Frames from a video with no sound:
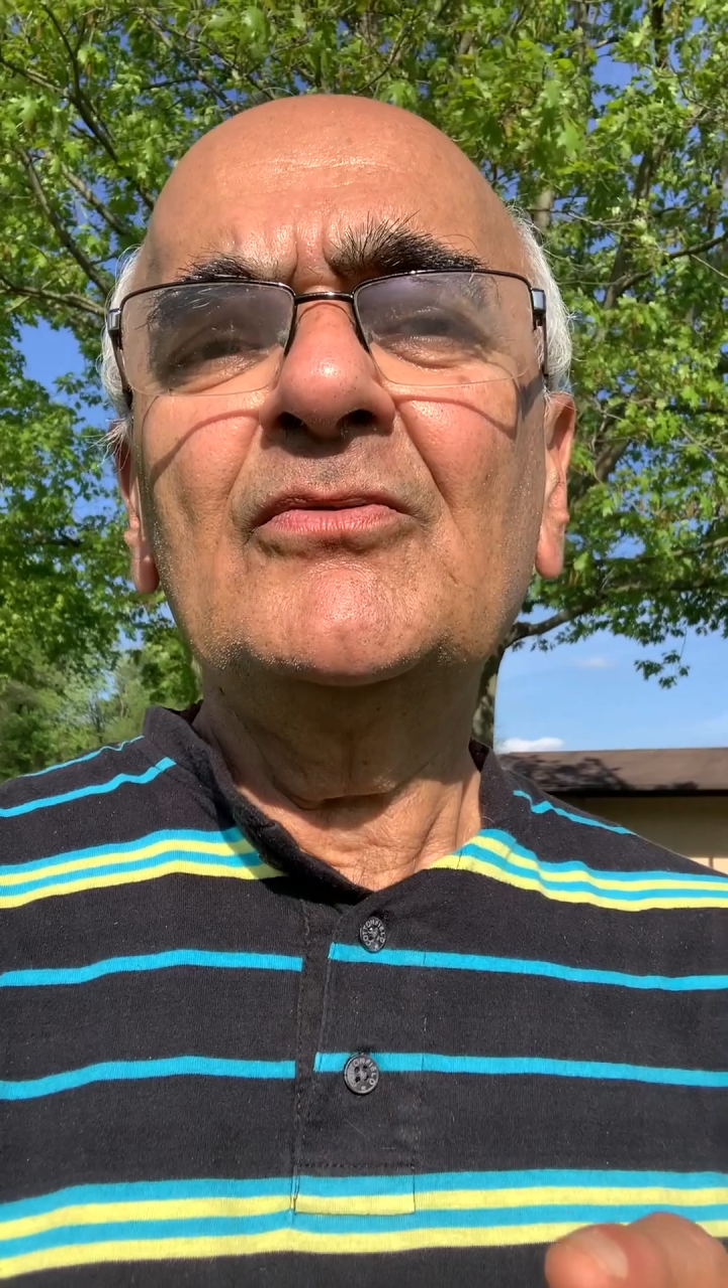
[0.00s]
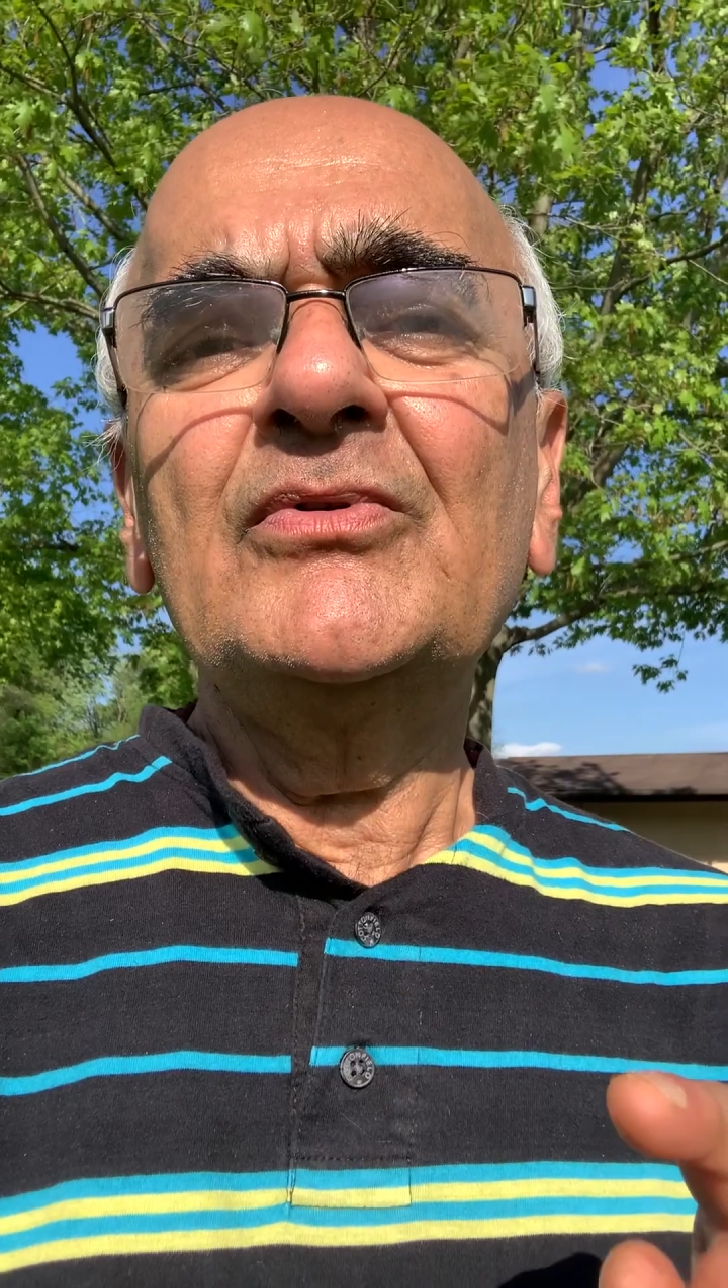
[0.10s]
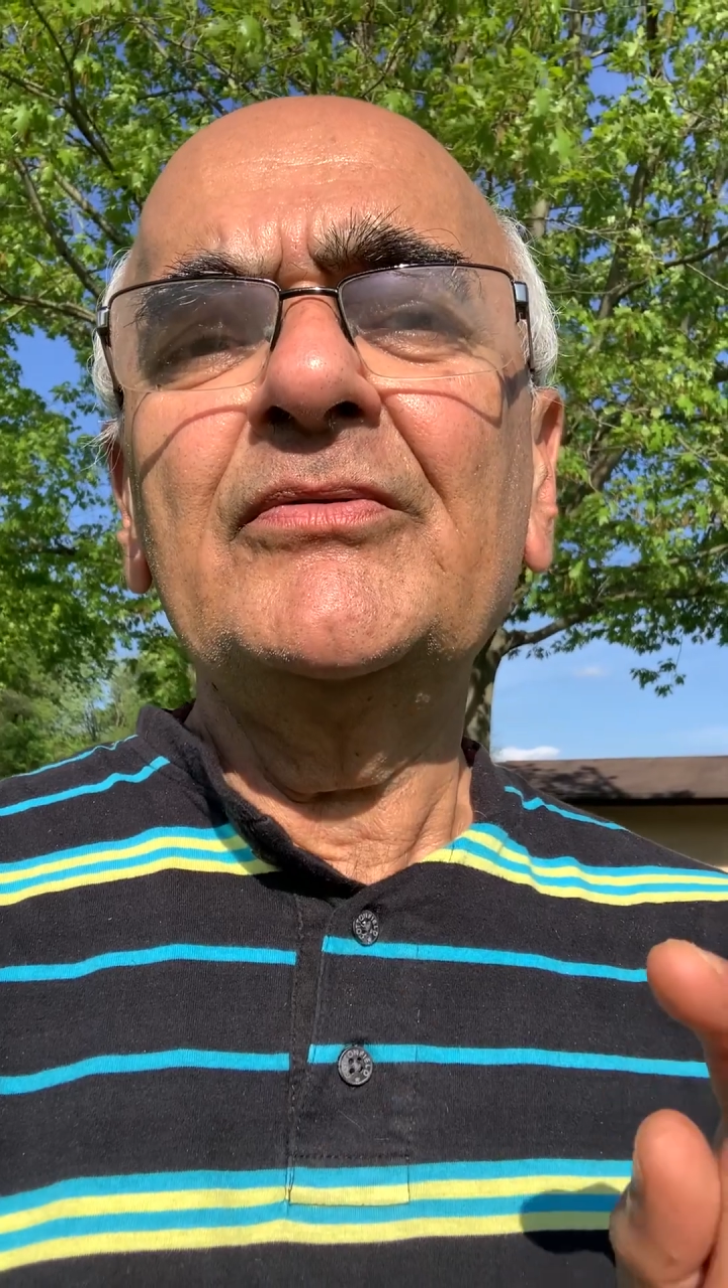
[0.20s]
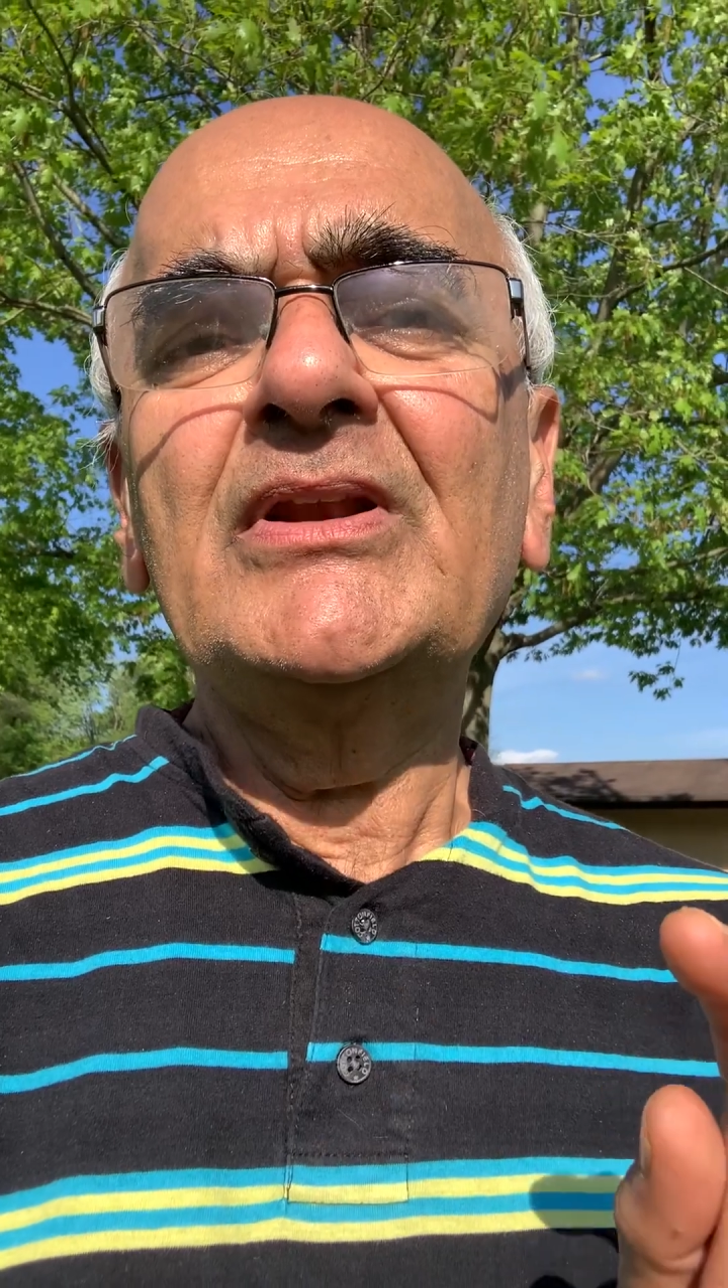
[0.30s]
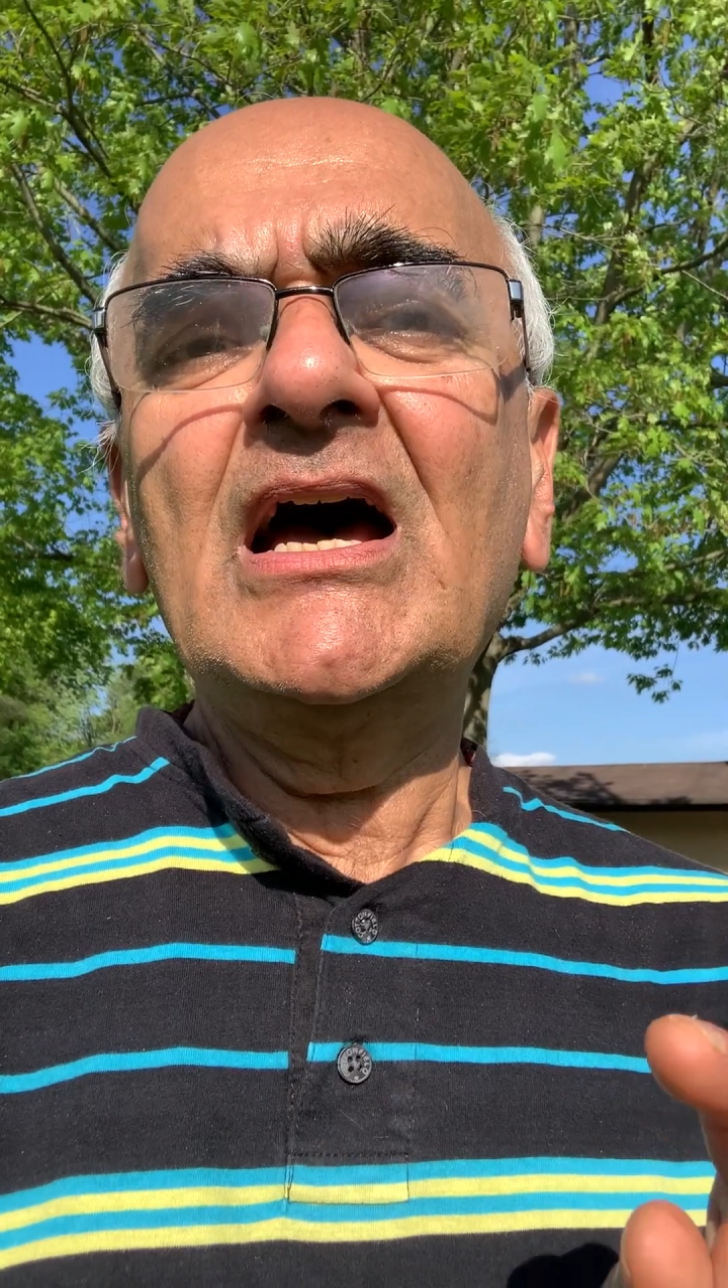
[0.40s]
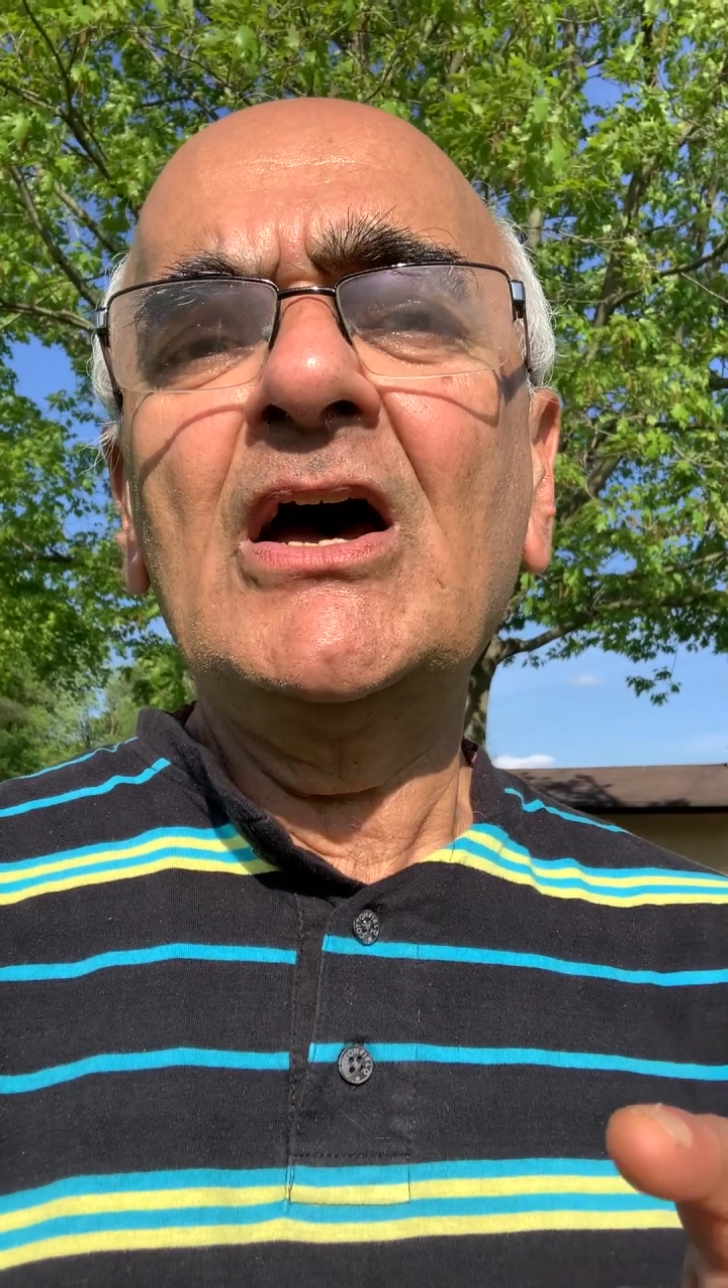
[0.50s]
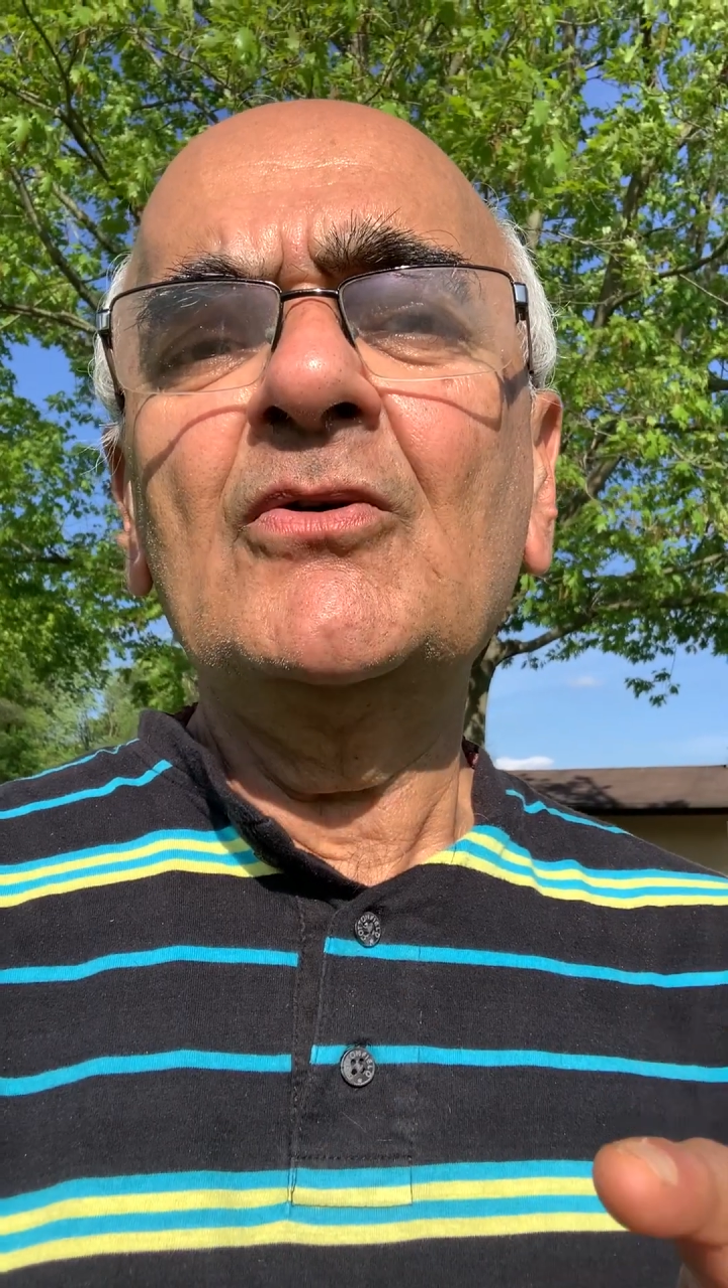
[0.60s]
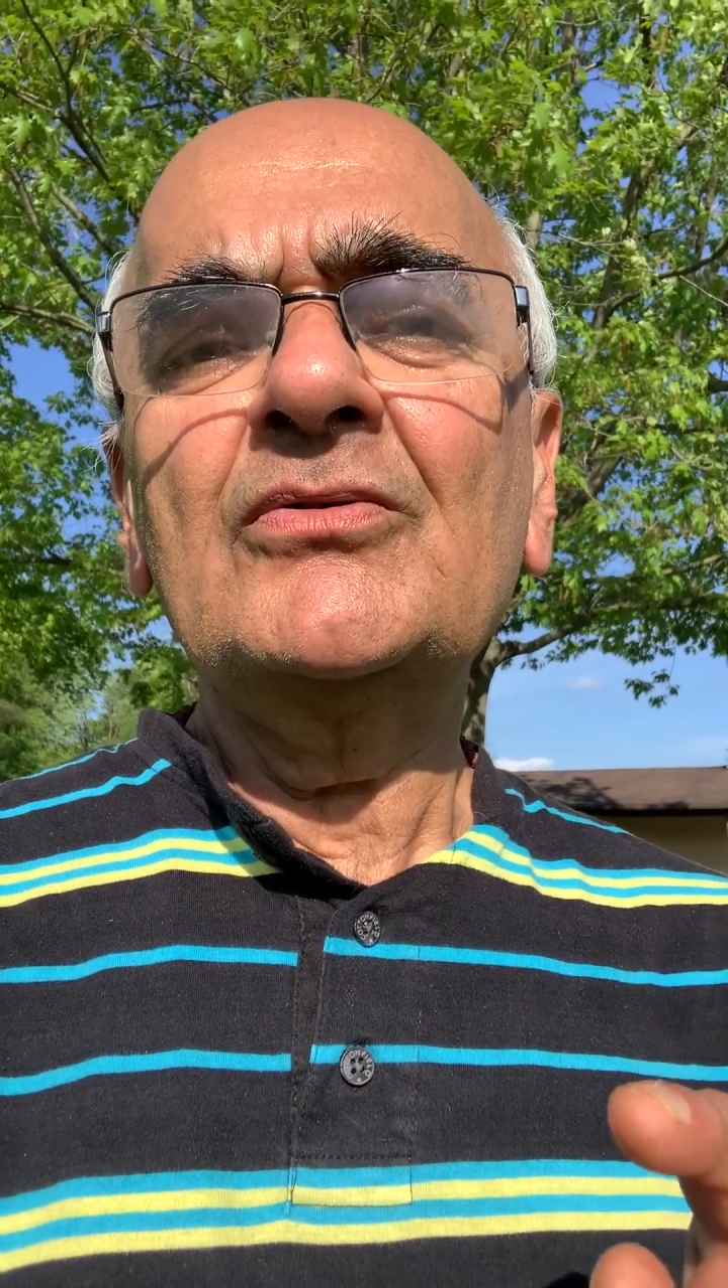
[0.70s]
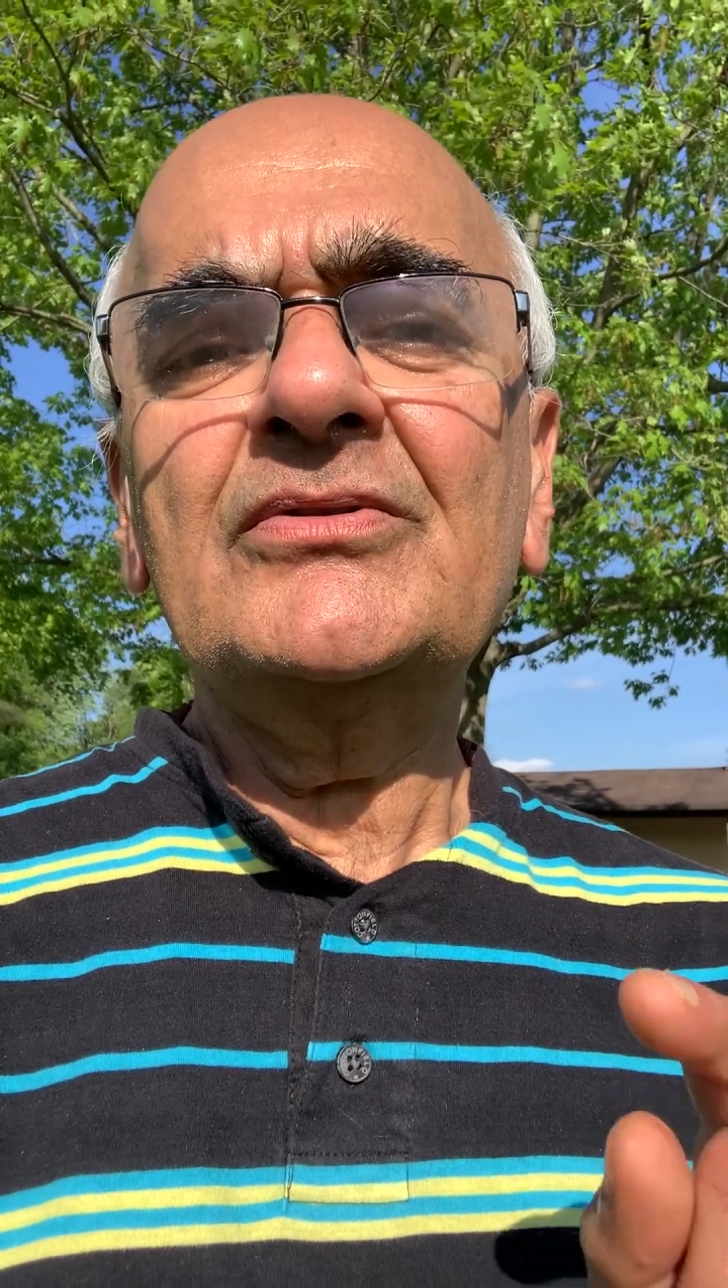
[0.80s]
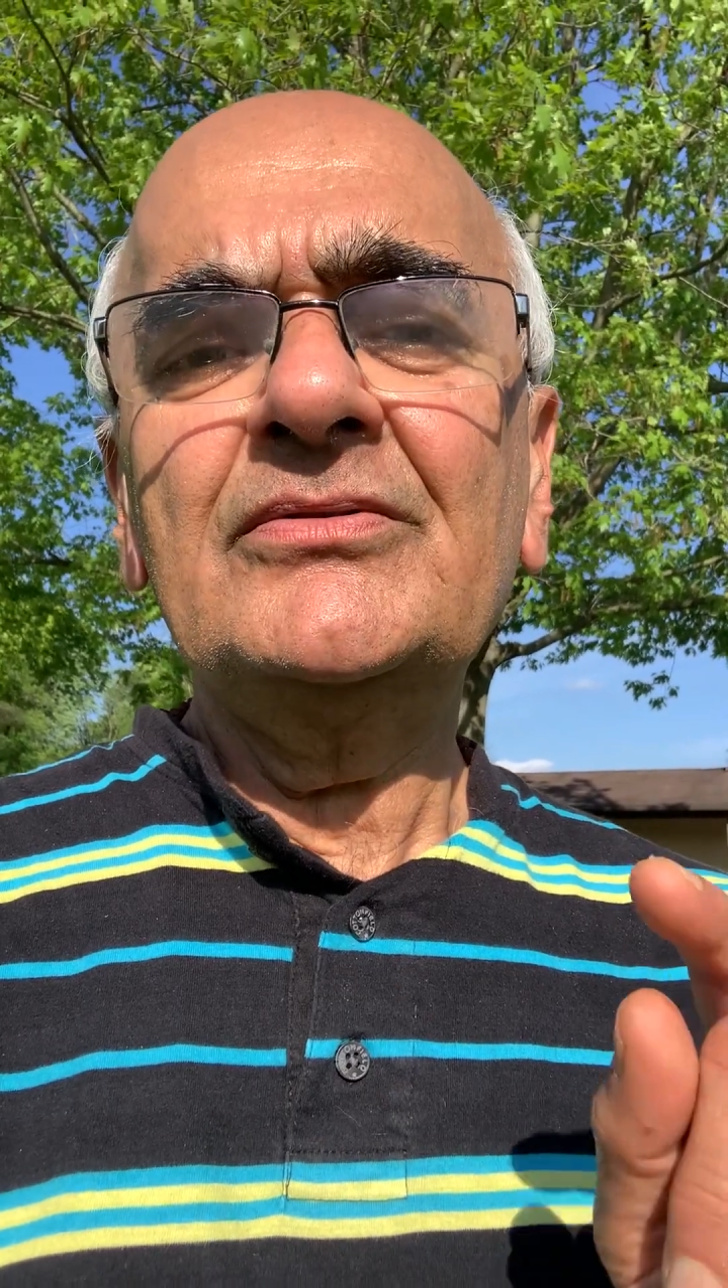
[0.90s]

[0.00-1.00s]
we have now